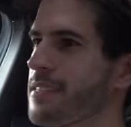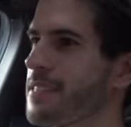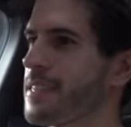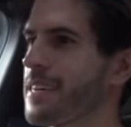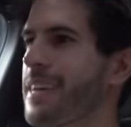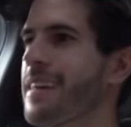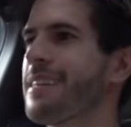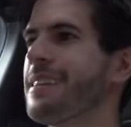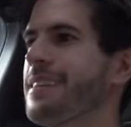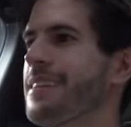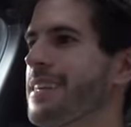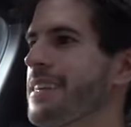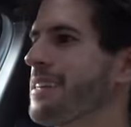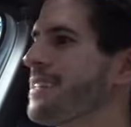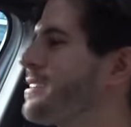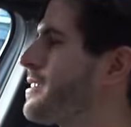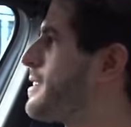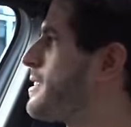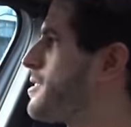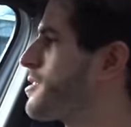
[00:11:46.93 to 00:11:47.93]
Can't let
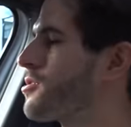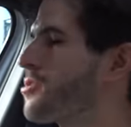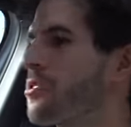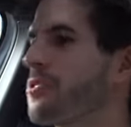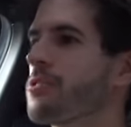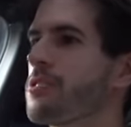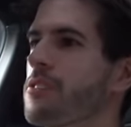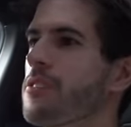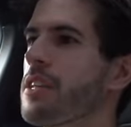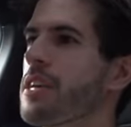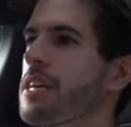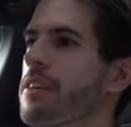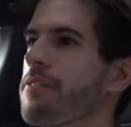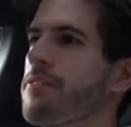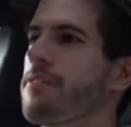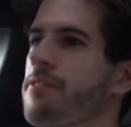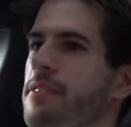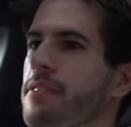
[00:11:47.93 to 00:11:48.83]
this doctor life